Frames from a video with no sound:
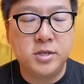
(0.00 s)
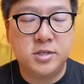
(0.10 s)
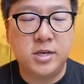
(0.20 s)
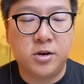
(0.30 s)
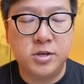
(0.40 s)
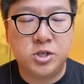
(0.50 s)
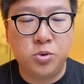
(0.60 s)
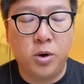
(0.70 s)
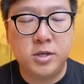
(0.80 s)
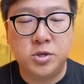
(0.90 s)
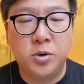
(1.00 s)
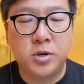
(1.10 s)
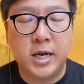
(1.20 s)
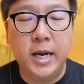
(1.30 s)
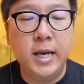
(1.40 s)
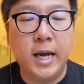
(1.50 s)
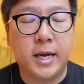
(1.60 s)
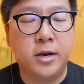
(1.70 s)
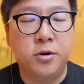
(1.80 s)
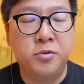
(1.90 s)
Sacred Sword. So, clearly I
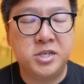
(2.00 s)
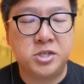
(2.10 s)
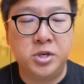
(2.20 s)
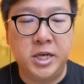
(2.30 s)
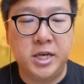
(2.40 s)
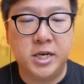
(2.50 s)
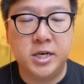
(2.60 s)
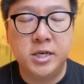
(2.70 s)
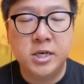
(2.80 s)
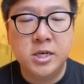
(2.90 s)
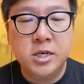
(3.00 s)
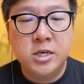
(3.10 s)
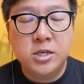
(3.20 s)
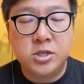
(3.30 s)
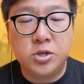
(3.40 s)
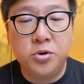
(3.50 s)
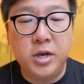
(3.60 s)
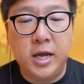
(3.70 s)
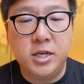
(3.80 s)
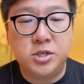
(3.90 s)
cannot reach the Stone
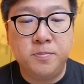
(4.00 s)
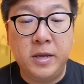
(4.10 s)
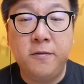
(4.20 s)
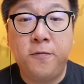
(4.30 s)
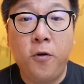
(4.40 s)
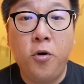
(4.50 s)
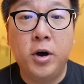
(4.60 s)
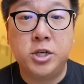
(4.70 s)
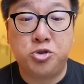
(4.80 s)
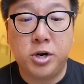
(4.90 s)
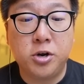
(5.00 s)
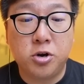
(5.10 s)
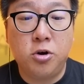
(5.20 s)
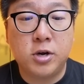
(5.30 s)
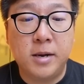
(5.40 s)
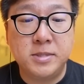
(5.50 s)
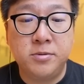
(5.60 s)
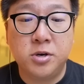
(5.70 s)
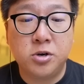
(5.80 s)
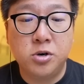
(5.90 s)
Edge before a Dragon Claw comes in. I'm
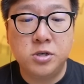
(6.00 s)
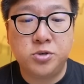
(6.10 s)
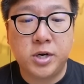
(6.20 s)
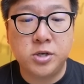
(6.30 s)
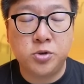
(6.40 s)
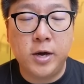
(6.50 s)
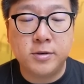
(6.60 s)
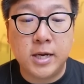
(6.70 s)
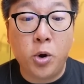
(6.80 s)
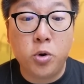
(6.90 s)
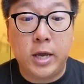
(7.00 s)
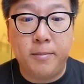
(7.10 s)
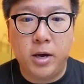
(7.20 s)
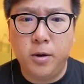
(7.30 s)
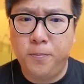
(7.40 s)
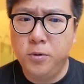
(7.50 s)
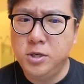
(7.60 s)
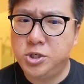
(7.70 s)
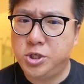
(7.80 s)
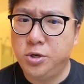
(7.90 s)
gonna grow a Sacred Sword. I was like, okay, my opponent
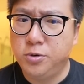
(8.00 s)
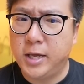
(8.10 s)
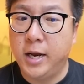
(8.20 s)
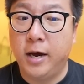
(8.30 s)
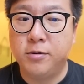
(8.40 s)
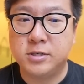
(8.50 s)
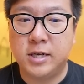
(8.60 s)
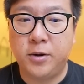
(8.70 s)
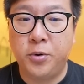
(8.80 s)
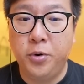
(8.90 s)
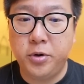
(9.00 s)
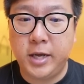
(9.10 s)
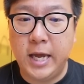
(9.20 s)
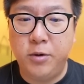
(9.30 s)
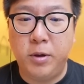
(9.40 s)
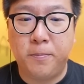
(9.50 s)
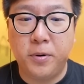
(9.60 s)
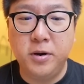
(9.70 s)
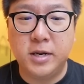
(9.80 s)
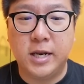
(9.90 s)
shield that. I was like, okay, we
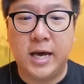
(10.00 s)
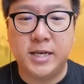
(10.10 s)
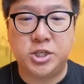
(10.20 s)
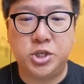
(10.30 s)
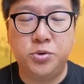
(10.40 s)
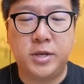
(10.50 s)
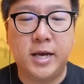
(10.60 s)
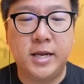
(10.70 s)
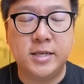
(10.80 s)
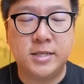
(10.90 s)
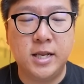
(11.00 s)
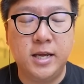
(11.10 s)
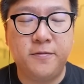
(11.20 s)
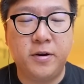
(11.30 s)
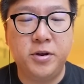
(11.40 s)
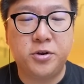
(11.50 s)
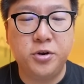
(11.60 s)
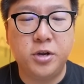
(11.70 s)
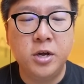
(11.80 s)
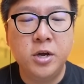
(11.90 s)
burned the last shield that easily. Very
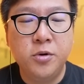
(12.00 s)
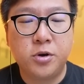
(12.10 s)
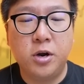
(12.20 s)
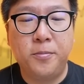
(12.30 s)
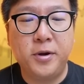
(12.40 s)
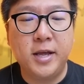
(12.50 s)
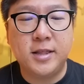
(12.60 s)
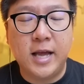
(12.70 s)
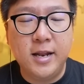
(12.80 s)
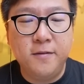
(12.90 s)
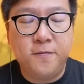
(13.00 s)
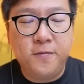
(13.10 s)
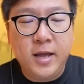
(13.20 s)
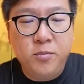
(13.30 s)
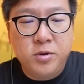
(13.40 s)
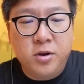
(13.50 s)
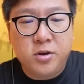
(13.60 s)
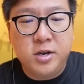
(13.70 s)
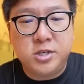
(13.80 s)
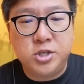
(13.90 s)
good. We're gonna bring in Talon Flame. We're not
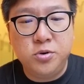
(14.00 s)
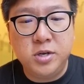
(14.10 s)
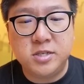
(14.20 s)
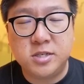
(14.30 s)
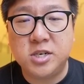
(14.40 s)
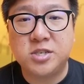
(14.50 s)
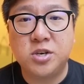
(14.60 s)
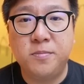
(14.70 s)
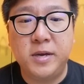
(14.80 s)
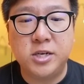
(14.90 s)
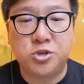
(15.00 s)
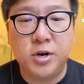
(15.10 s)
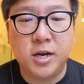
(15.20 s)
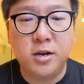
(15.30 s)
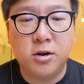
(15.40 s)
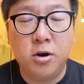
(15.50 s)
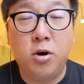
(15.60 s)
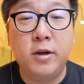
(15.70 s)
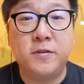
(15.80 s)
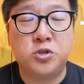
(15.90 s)
gonna shield this. It's just gonna be a Dragon
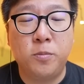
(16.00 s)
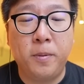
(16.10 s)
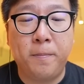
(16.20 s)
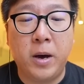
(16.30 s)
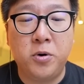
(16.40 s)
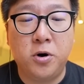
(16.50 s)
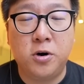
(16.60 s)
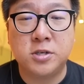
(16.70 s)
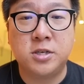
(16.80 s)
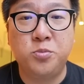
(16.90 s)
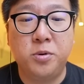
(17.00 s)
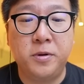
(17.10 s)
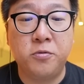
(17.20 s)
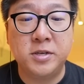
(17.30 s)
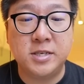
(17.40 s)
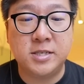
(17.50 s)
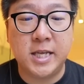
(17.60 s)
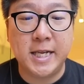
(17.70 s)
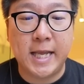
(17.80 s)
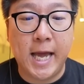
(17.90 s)
Claw. If it's superpower, awesome. We'll be
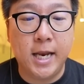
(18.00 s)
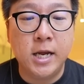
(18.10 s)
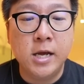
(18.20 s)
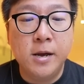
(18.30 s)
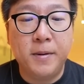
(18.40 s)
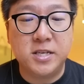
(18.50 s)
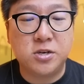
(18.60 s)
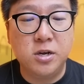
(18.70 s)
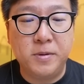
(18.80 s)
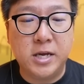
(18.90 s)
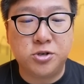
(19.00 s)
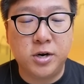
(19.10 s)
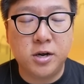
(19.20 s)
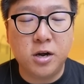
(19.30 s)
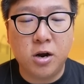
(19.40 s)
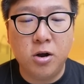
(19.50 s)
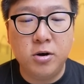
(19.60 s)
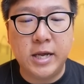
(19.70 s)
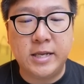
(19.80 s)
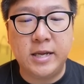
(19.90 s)
resisting that. But it's gonna be a Dragon
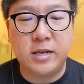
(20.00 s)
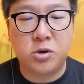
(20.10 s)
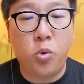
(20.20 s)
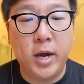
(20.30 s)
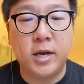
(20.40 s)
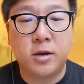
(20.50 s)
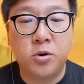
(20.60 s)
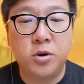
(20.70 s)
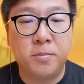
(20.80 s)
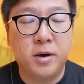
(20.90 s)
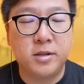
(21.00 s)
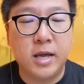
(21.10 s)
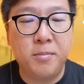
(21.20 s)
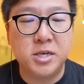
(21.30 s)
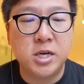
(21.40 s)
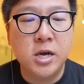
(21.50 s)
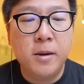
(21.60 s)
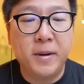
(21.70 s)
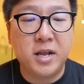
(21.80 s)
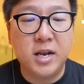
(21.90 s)
Claw that did quite a good amount of damage.
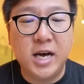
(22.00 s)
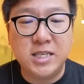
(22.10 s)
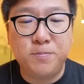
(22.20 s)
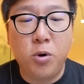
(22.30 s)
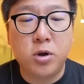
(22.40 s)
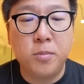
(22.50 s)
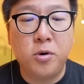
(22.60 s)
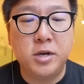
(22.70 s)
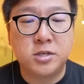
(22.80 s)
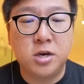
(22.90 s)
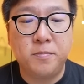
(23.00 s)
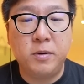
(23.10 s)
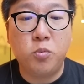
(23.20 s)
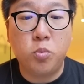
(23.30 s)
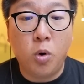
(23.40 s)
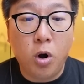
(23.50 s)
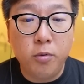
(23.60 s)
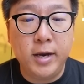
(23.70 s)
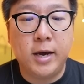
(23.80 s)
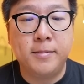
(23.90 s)
But the last Pokemon is gonna be
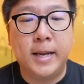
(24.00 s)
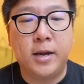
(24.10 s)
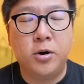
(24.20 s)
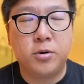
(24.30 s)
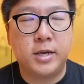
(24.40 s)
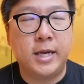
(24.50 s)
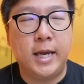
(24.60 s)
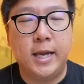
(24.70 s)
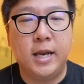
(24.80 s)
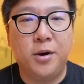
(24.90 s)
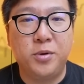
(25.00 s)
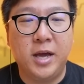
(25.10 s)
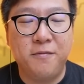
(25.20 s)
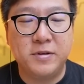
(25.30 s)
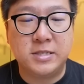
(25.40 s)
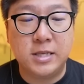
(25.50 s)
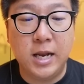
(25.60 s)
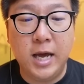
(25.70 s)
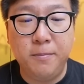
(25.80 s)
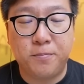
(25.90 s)
Warren. I'm like, okay, now we have a
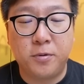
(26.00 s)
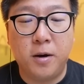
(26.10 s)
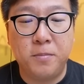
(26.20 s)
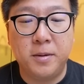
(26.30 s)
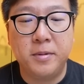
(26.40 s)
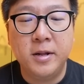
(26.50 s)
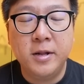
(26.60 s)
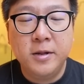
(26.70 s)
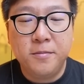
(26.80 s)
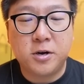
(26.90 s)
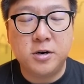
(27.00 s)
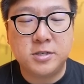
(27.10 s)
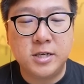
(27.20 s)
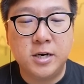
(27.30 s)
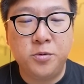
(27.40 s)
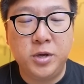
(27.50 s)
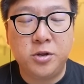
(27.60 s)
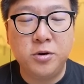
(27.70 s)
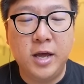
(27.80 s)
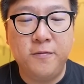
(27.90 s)
slight problem. Because we
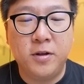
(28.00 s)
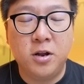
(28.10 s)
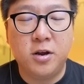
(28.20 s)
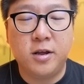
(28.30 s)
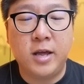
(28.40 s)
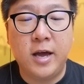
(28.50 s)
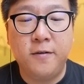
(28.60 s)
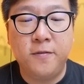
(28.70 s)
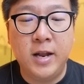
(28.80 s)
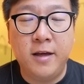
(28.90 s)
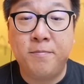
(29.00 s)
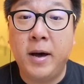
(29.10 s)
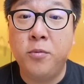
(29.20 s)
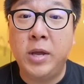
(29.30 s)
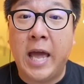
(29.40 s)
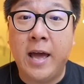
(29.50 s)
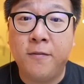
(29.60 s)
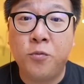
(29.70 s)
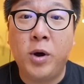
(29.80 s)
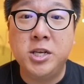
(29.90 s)
don't have a lot of health left. But we
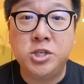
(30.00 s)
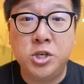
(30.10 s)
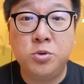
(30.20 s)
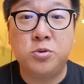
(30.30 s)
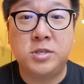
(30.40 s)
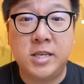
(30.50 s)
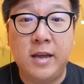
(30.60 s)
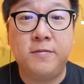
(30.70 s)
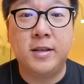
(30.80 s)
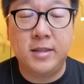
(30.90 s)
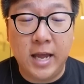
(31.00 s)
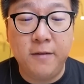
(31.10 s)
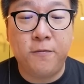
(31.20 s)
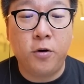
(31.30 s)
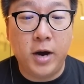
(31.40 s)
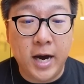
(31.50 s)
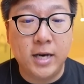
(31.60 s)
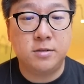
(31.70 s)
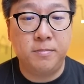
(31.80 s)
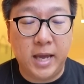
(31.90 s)
have one shield to save the day for
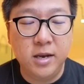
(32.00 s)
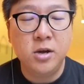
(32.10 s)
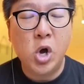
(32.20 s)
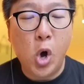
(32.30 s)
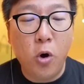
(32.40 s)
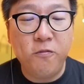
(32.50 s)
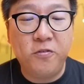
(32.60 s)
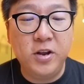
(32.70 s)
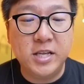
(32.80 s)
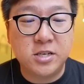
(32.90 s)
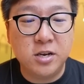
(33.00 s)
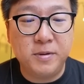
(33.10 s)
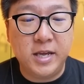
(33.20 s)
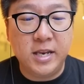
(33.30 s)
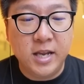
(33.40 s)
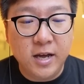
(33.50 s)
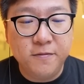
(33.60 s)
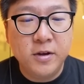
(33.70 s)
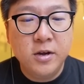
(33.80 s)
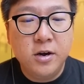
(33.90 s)
us, man. Hopefully it's gonna be enough.
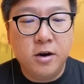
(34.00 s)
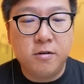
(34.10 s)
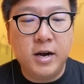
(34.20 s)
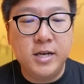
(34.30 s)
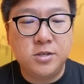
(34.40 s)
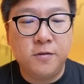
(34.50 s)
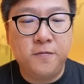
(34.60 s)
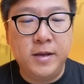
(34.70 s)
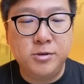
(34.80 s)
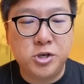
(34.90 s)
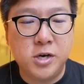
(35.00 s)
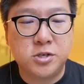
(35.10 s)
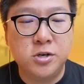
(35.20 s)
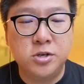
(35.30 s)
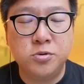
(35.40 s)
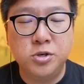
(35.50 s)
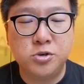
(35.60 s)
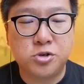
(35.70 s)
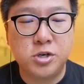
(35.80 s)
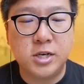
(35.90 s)
Alright, so Flame Charge is gonna do
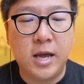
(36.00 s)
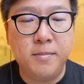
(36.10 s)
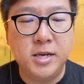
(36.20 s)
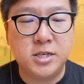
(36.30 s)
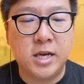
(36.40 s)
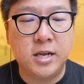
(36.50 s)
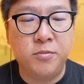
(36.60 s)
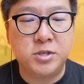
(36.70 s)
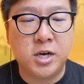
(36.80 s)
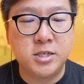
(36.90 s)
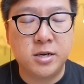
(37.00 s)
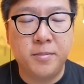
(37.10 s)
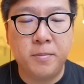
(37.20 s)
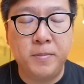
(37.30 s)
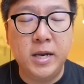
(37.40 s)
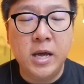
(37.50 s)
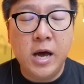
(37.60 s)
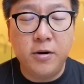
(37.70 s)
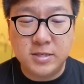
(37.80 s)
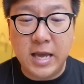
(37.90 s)
neutral damage, and then we're charging up a bit.
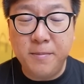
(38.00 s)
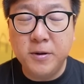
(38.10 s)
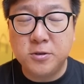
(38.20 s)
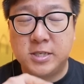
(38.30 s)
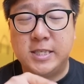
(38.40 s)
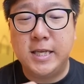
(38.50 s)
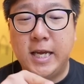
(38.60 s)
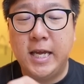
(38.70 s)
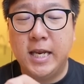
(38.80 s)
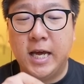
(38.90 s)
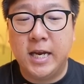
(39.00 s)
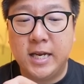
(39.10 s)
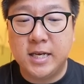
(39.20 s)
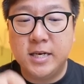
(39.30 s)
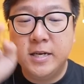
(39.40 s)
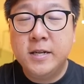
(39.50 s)
I was able to sneak in another